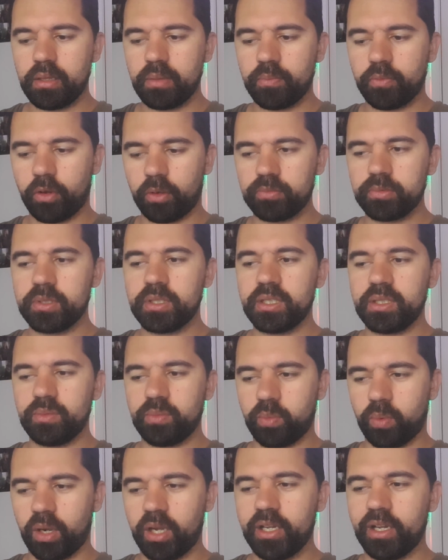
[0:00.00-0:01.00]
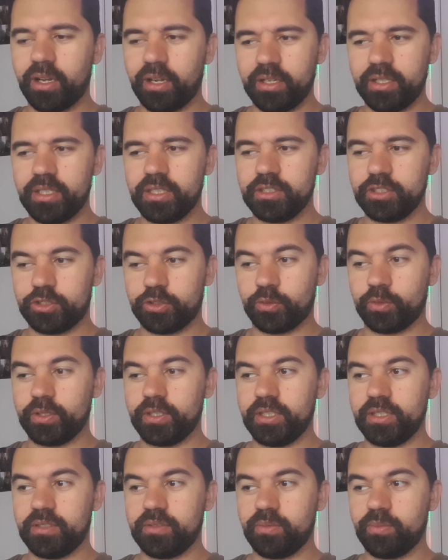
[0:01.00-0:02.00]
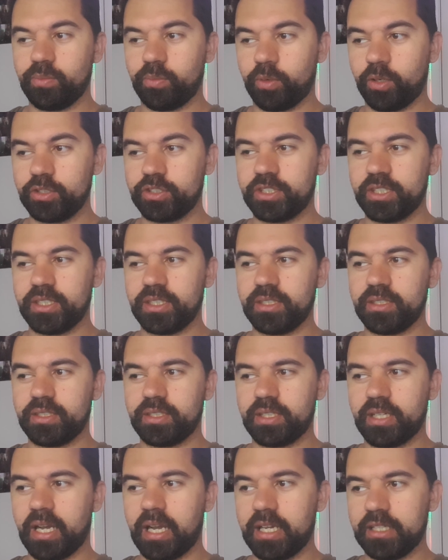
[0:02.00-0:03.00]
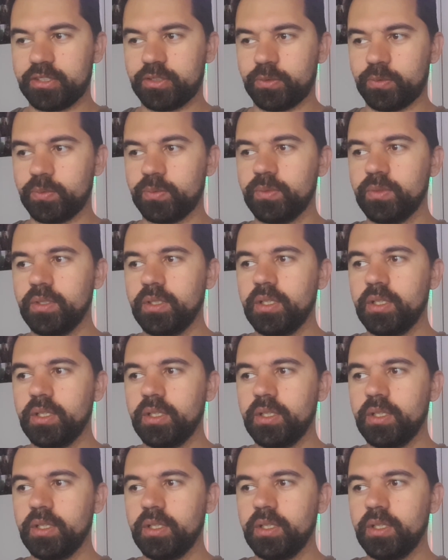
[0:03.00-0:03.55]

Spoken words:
Probably why I enjoyed watching Castle,